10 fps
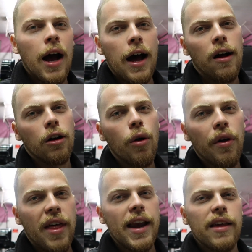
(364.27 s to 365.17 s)
I'll go
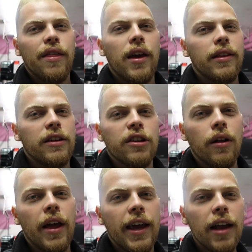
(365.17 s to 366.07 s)
with anything, you
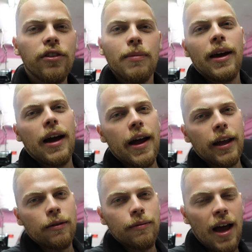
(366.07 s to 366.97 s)
know, that catches my eye, I
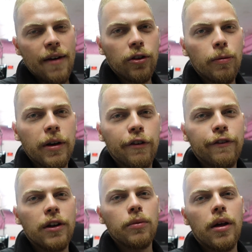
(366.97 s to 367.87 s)
can have a little bit of
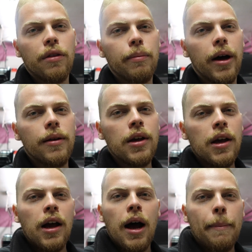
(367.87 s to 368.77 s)
fun with, but
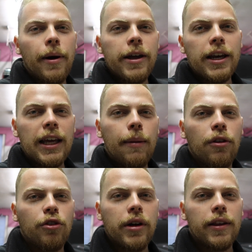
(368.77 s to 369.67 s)
I'm probably going to keep
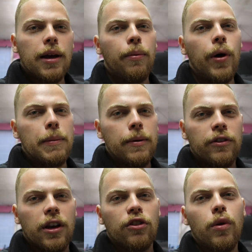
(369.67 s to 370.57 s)
the 20 at that point, maybe
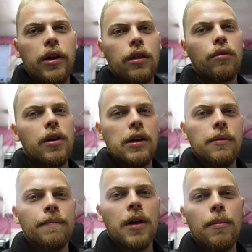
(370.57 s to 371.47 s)
just get a
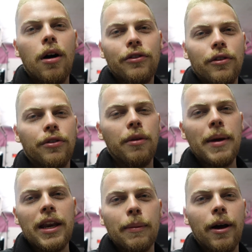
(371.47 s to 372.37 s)
23. I'm also
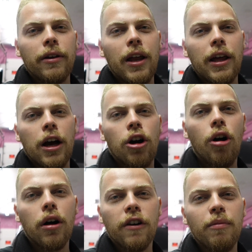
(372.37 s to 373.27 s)
debating about getting a
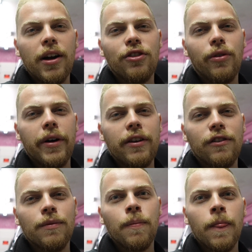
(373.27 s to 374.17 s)
car of my choice.